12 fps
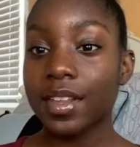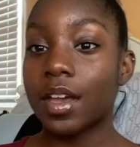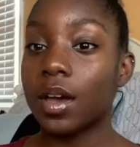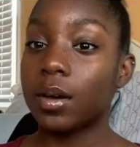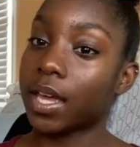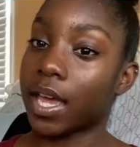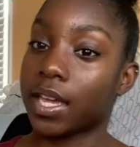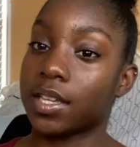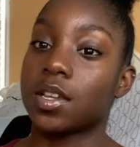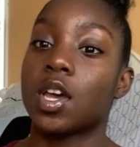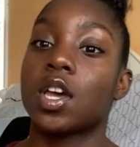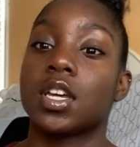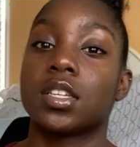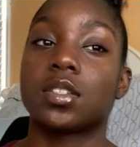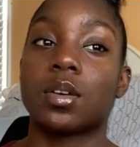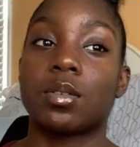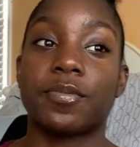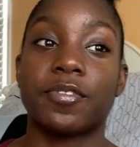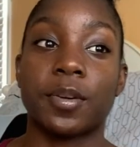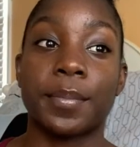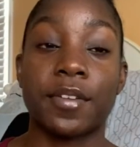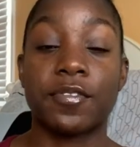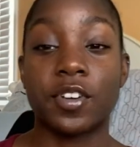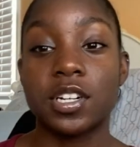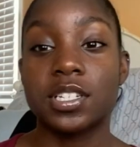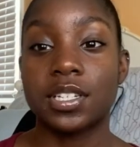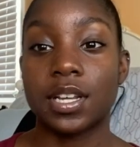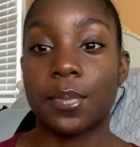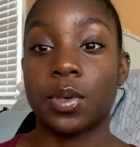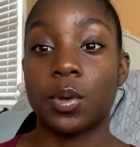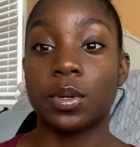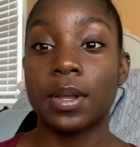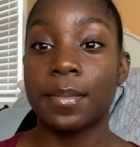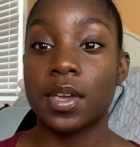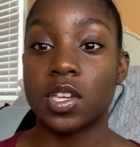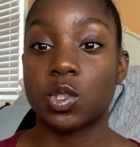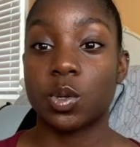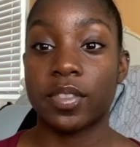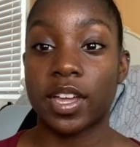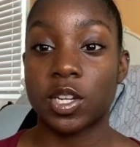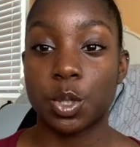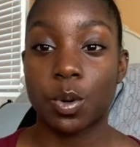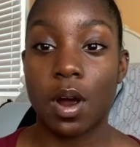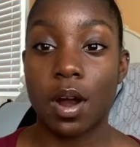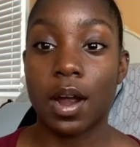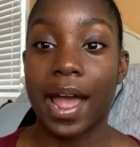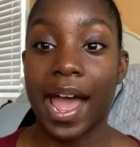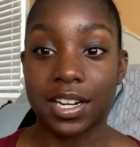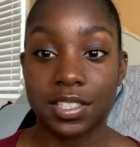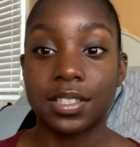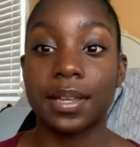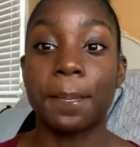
Okay, so for my first tip, you want to make sure that you are actually